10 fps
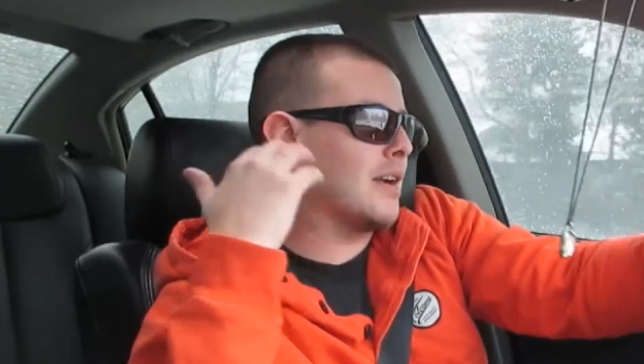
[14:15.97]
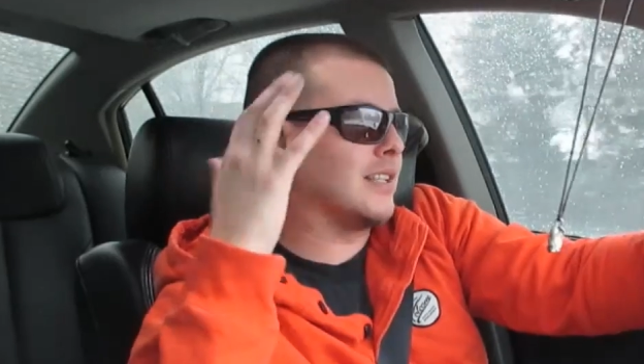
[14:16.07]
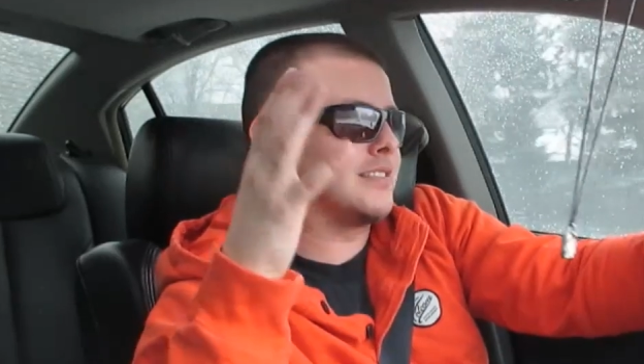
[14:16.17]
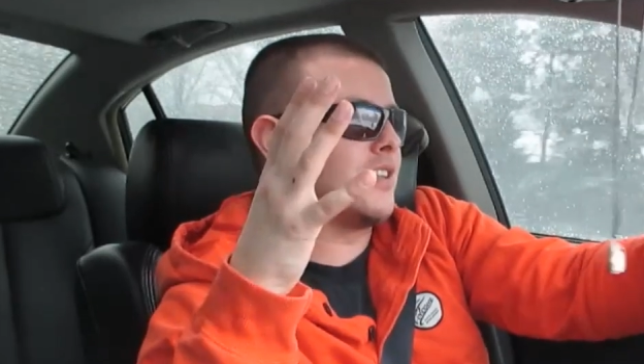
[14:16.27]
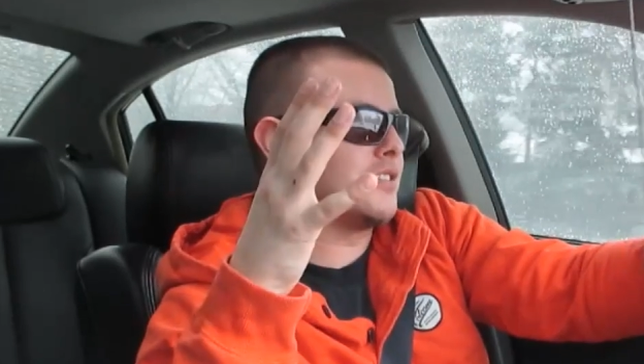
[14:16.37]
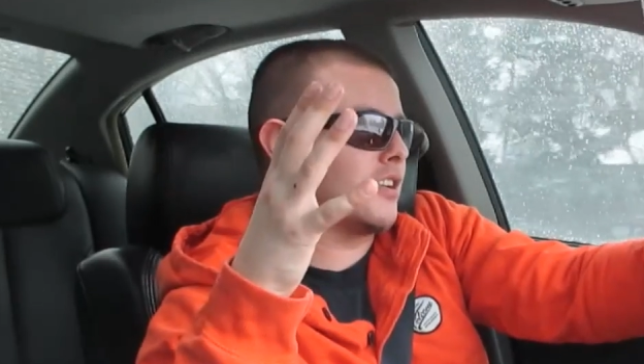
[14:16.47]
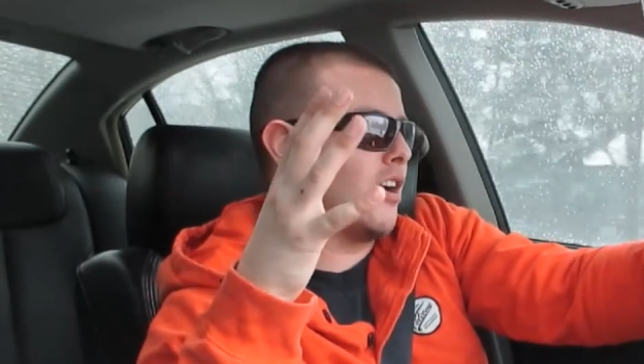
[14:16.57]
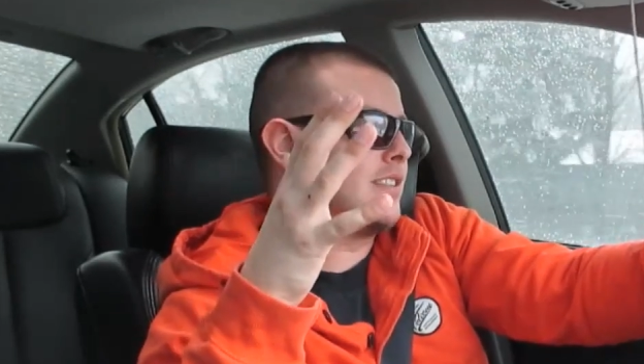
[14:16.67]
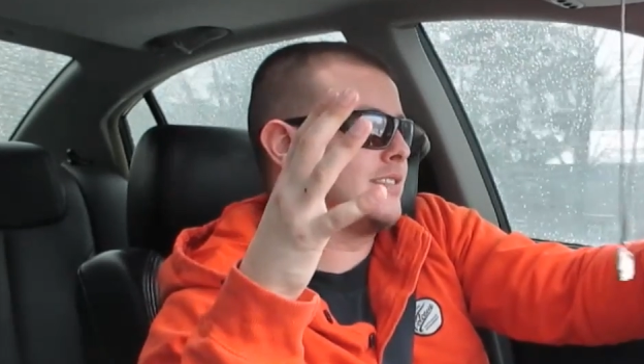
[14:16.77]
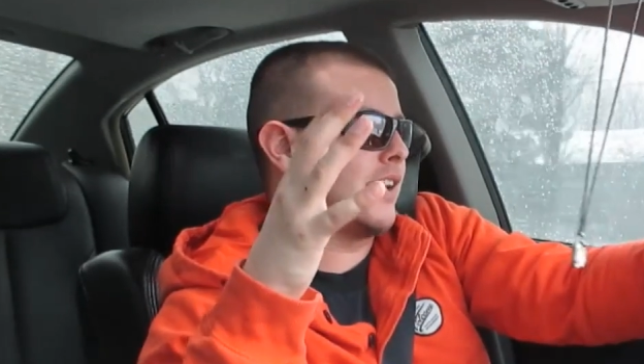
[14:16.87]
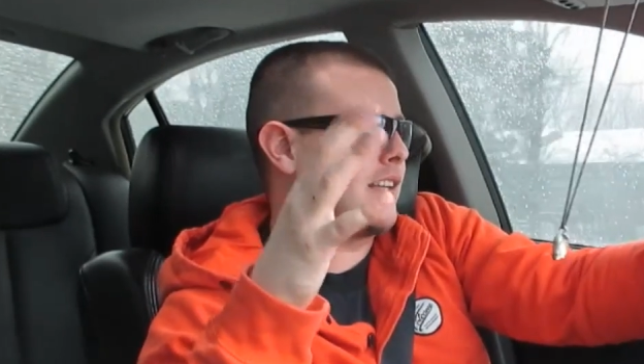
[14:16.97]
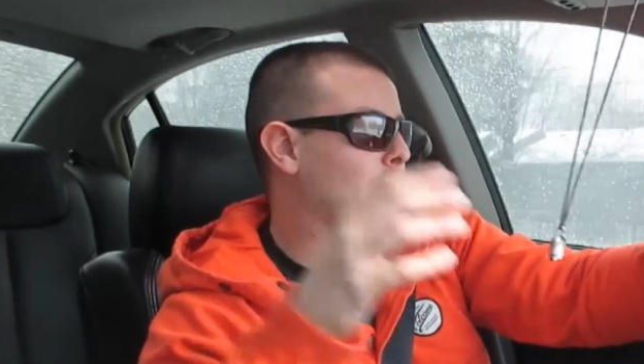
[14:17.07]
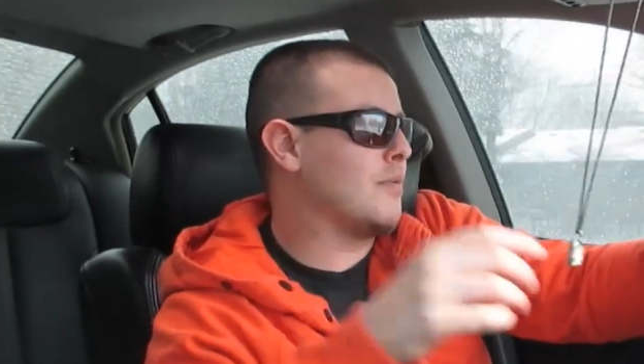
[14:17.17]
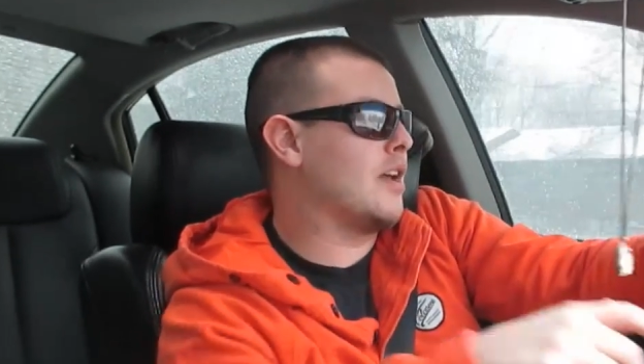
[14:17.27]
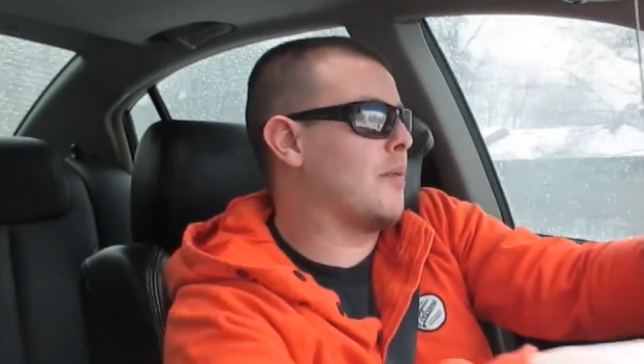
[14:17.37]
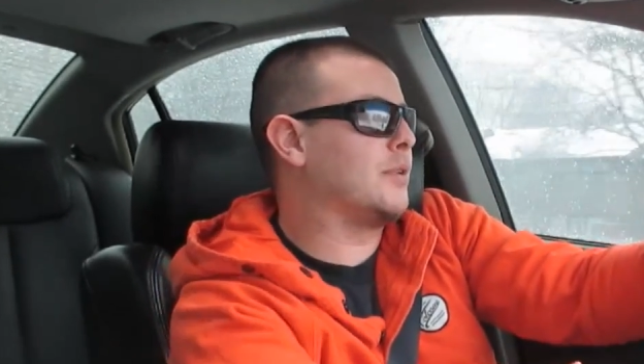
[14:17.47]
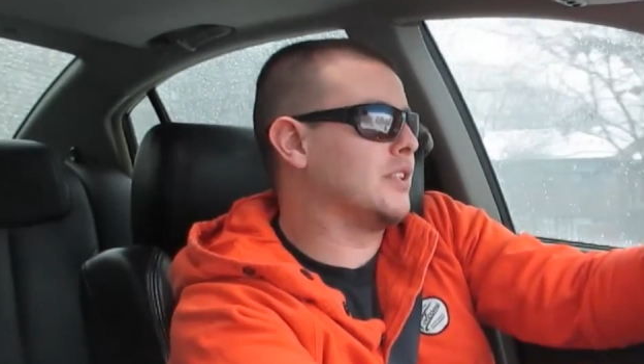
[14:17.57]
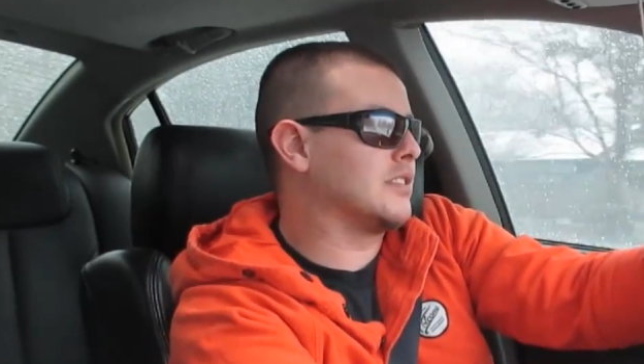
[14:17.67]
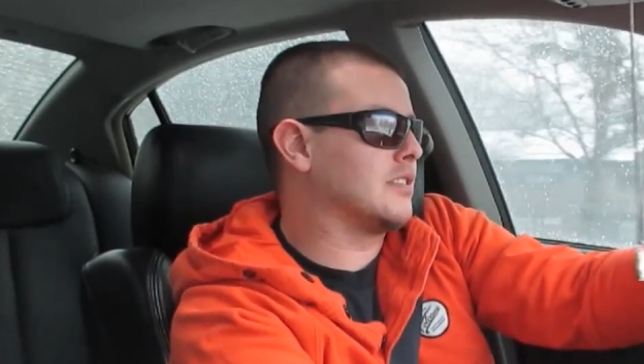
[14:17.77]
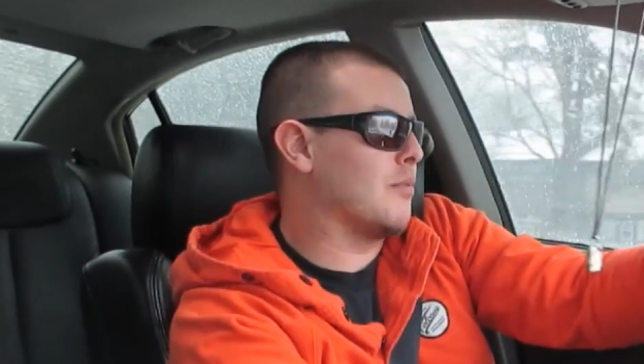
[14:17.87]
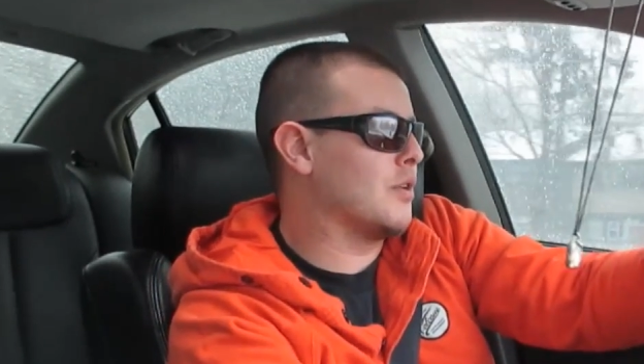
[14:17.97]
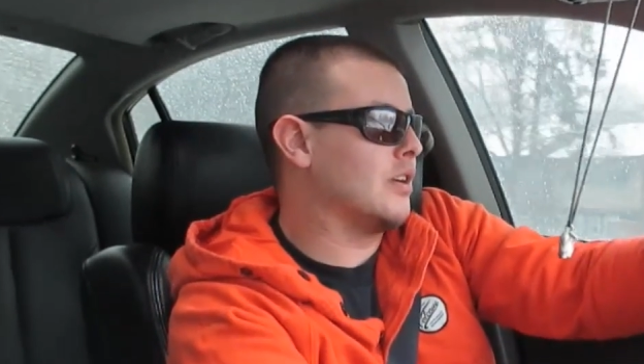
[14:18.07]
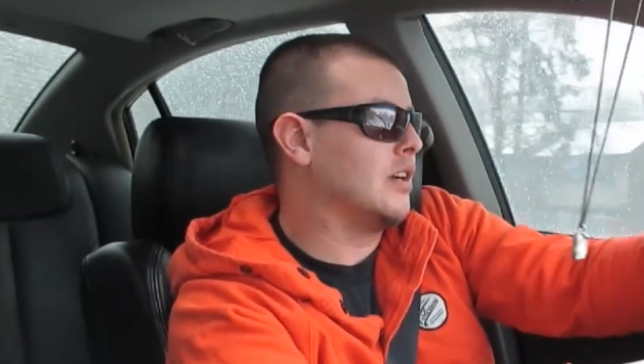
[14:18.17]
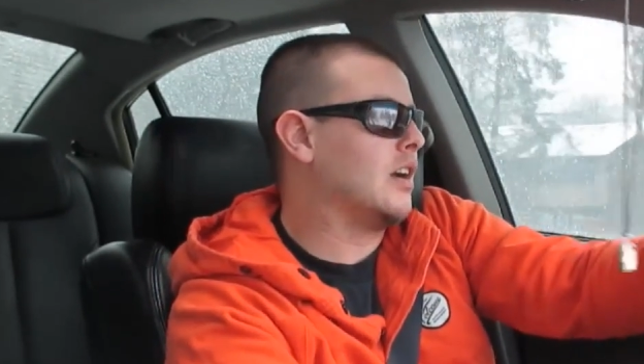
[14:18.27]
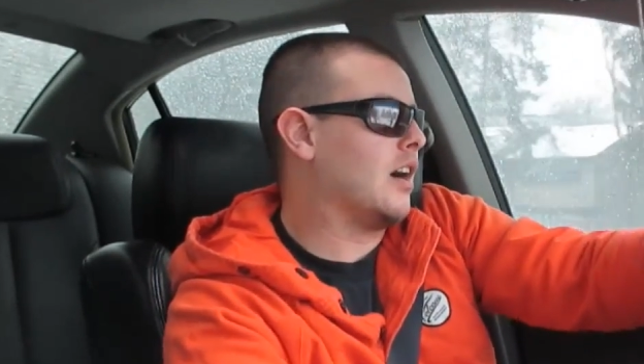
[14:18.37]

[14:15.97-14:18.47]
We got tons of content coming up in the summer.